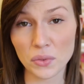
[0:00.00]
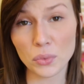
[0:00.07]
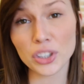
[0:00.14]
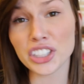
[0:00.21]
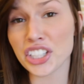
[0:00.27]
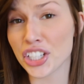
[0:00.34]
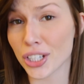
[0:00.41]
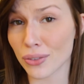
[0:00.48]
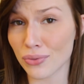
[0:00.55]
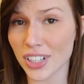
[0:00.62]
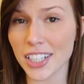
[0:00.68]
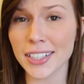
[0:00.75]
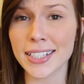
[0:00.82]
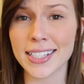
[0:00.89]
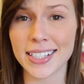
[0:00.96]
What I should
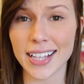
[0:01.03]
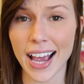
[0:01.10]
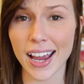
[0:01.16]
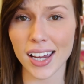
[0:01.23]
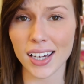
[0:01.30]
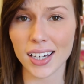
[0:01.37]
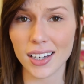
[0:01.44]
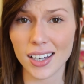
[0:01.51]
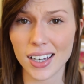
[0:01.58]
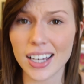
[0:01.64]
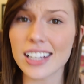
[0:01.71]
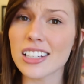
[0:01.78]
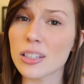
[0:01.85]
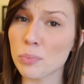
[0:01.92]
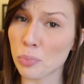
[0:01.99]
really say
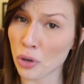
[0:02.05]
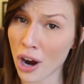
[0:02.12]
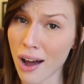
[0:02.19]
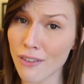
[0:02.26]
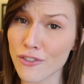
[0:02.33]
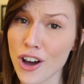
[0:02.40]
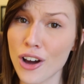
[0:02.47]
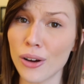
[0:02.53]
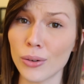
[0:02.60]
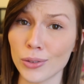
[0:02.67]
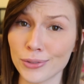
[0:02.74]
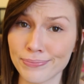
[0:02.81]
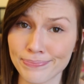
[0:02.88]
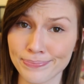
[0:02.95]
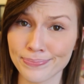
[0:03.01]
is bravo,
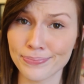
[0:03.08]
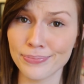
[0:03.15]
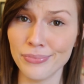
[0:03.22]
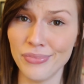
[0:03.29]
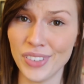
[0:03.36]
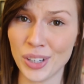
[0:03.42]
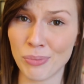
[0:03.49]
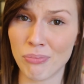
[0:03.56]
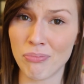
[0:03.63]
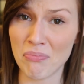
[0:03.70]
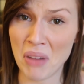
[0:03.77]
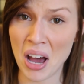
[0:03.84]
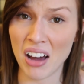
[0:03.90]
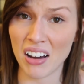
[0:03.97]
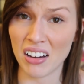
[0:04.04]
you
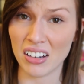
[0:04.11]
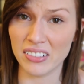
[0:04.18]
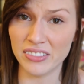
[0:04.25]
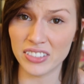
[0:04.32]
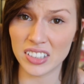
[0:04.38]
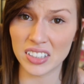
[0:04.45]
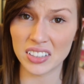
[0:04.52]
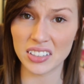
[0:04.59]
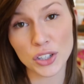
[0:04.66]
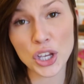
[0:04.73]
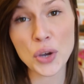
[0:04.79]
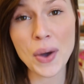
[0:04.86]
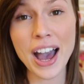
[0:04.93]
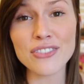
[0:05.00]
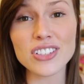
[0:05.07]
perv.
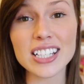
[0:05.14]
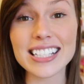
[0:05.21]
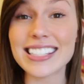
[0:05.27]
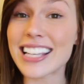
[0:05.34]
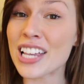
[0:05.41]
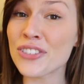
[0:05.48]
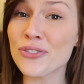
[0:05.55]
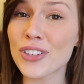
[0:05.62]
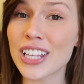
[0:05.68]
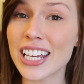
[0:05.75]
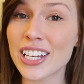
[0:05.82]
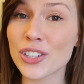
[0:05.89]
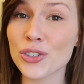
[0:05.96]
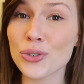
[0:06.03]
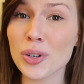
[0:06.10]
You have
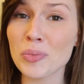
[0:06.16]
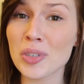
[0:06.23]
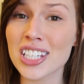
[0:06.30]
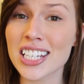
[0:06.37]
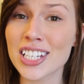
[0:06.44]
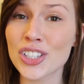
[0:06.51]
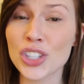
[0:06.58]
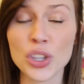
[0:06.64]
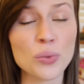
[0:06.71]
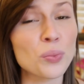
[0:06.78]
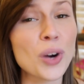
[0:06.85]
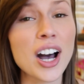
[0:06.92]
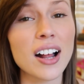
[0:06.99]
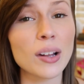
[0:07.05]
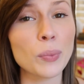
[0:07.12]
successfully contributed to the
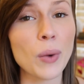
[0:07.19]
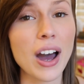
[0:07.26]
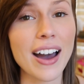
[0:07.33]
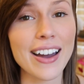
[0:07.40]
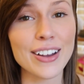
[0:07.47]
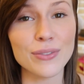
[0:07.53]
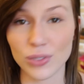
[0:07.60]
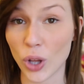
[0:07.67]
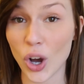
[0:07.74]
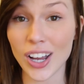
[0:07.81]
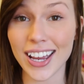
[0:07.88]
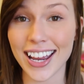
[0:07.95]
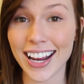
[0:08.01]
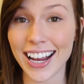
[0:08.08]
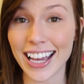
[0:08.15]
worldwide
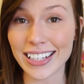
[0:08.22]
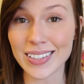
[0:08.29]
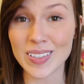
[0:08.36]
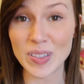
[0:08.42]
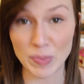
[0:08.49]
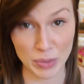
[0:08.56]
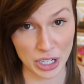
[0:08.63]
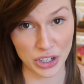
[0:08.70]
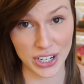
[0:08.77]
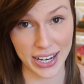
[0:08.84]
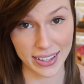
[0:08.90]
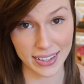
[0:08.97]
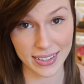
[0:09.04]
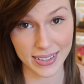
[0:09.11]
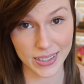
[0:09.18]
vlogging
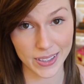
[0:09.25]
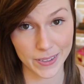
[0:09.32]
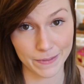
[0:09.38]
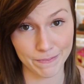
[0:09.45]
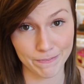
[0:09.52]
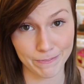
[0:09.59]
experience.